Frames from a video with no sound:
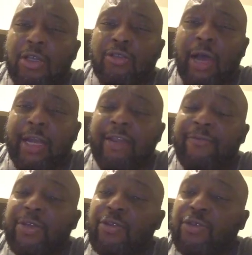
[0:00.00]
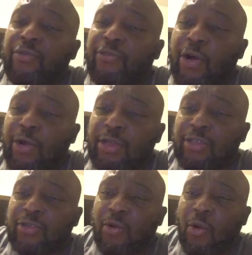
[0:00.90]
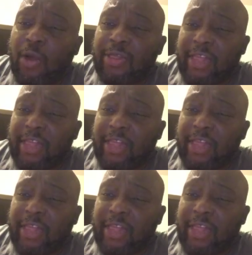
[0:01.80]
So I need for you to focus on